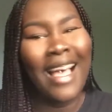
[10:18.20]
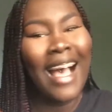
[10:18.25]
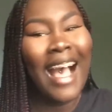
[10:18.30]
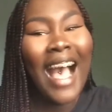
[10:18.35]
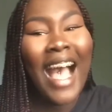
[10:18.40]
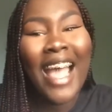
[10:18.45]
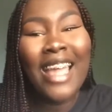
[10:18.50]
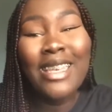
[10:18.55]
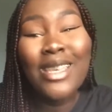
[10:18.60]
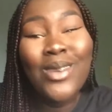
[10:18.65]

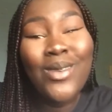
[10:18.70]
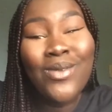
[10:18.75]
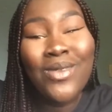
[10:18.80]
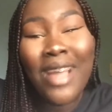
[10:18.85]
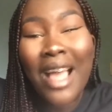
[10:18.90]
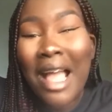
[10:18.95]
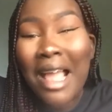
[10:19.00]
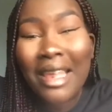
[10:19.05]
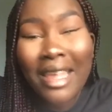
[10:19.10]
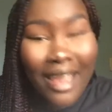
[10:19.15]
I do
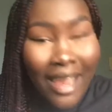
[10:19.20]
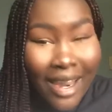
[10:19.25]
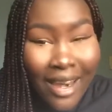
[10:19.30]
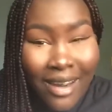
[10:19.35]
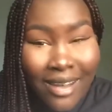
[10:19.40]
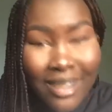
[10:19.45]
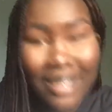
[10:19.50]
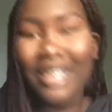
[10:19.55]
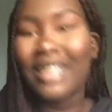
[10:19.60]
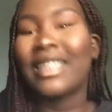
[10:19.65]
not
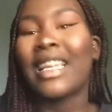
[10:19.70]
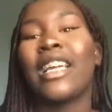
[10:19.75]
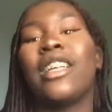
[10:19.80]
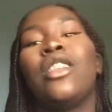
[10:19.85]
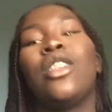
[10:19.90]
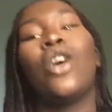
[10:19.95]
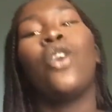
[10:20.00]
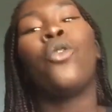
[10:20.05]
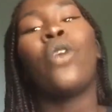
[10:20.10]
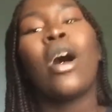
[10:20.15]
care, because I
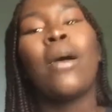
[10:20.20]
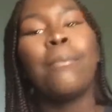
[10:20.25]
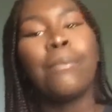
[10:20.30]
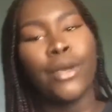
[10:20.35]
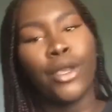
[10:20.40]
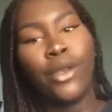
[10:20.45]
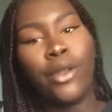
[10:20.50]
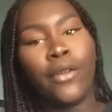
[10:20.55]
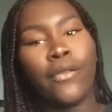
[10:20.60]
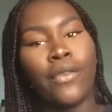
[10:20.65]
know I'm
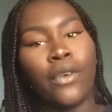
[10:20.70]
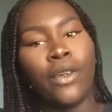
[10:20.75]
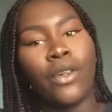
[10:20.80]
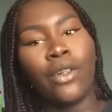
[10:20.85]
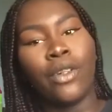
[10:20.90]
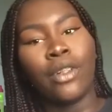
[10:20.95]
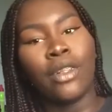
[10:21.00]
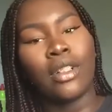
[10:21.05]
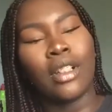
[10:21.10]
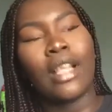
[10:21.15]

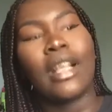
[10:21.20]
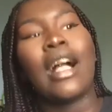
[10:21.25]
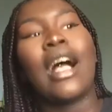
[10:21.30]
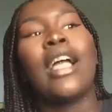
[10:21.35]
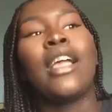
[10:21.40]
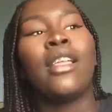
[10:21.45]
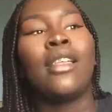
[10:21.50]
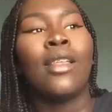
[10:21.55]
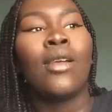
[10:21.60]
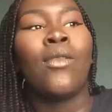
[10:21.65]
beautiful. Like,
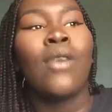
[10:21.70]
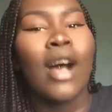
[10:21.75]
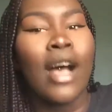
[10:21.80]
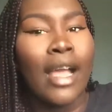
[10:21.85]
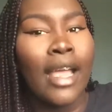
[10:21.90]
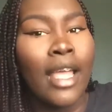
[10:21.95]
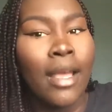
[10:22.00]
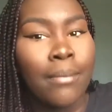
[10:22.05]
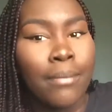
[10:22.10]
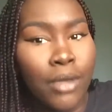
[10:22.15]
I know
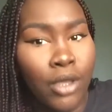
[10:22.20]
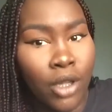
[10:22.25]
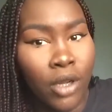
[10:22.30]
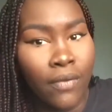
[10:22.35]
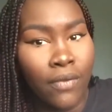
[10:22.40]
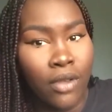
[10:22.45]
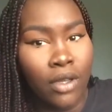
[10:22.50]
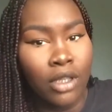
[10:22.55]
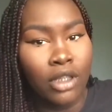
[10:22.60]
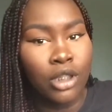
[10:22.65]
I am
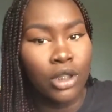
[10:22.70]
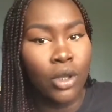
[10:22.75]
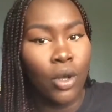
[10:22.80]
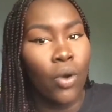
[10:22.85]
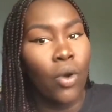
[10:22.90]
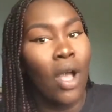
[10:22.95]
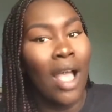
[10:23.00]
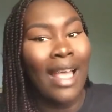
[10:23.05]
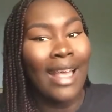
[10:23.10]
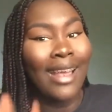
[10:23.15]
beautiful.
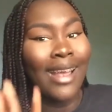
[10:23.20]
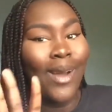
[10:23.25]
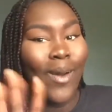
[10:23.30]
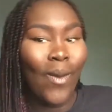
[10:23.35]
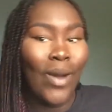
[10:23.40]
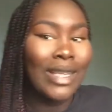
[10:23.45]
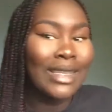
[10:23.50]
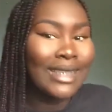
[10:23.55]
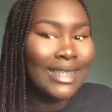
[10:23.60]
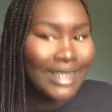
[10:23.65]
So,
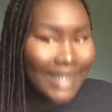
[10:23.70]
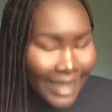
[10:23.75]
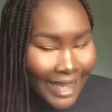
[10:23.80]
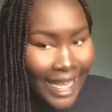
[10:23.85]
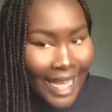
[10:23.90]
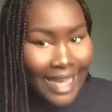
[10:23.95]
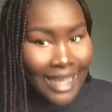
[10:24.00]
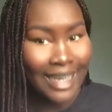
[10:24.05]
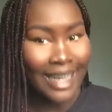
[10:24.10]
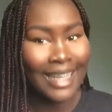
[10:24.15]
once
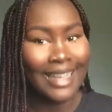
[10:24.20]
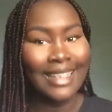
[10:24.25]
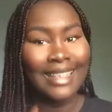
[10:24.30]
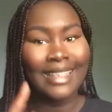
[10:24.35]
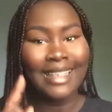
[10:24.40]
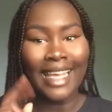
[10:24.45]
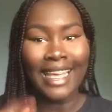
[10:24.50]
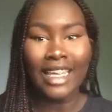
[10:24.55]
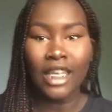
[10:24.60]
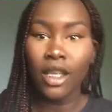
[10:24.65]
again,
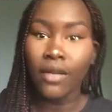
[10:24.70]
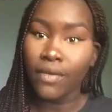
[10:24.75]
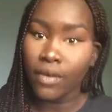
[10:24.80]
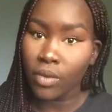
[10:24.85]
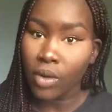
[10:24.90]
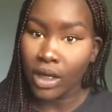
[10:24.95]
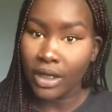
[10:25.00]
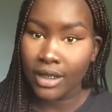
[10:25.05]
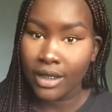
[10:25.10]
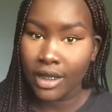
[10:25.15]
thank you for
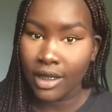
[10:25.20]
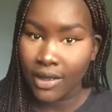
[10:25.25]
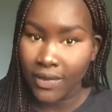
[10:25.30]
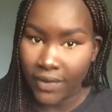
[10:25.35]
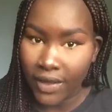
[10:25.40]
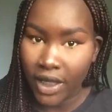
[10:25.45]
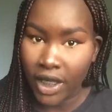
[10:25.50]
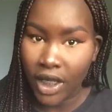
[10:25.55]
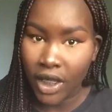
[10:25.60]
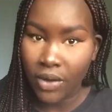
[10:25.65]
watching this
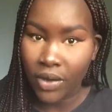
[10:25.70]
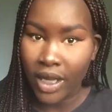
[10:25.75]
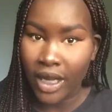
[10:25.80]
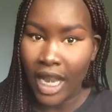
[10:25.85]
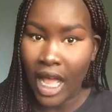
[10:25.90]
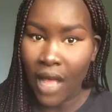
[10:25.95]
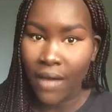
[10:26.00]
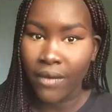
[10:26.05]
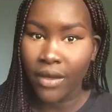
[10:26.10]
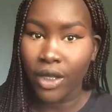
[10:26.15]
video, and
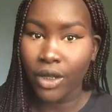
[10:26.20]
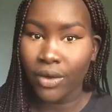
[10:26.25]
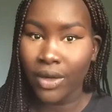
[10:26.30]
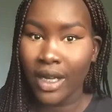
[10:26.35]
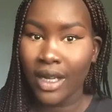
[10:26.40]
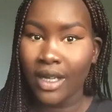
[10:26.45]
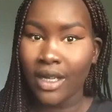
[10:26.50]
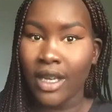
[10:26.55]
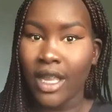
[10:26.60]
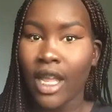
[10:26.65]
have a
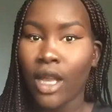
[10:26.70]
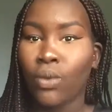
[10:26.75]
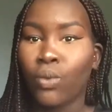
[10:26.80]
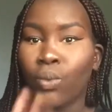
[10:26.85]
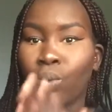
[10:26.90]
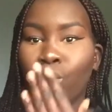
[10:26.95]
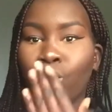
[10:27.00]
great day.